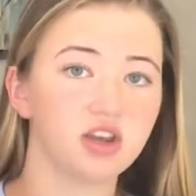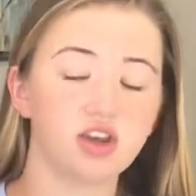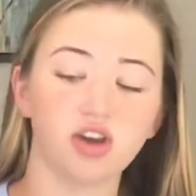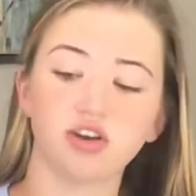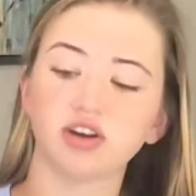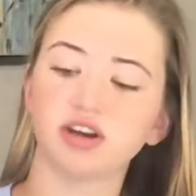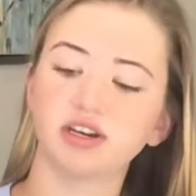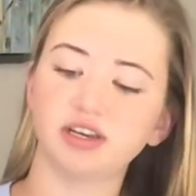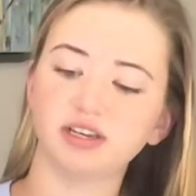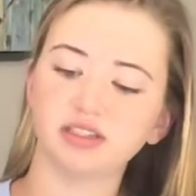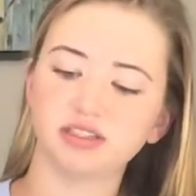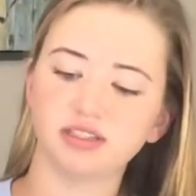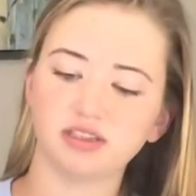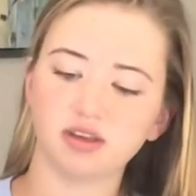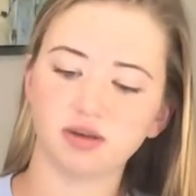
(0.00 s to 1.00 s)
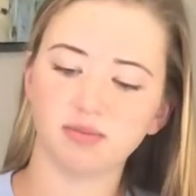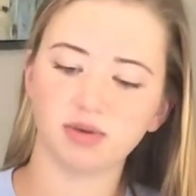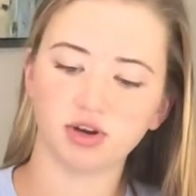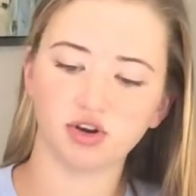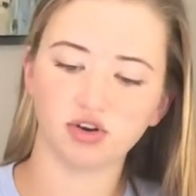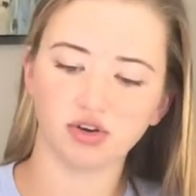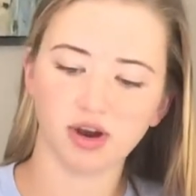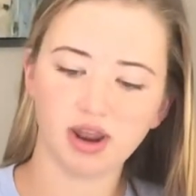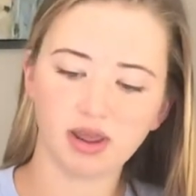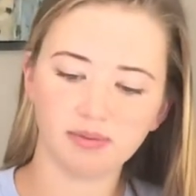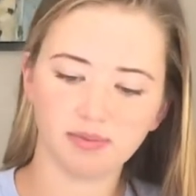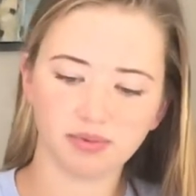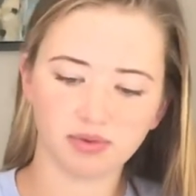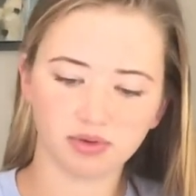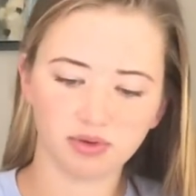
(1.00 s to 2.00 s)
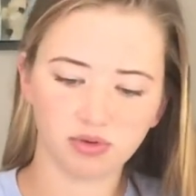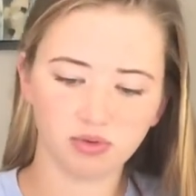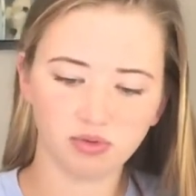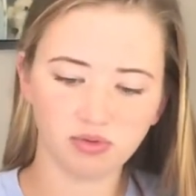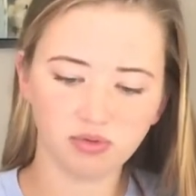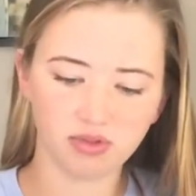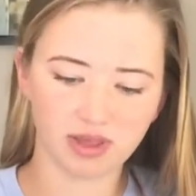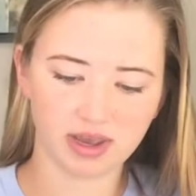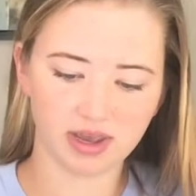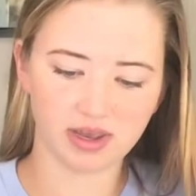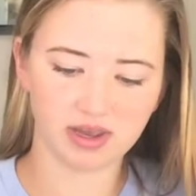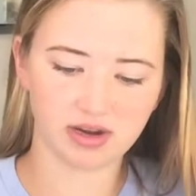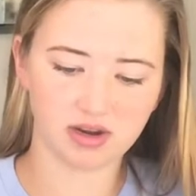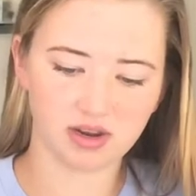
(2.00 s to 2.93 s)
y'all are going to get some grape Koolaid.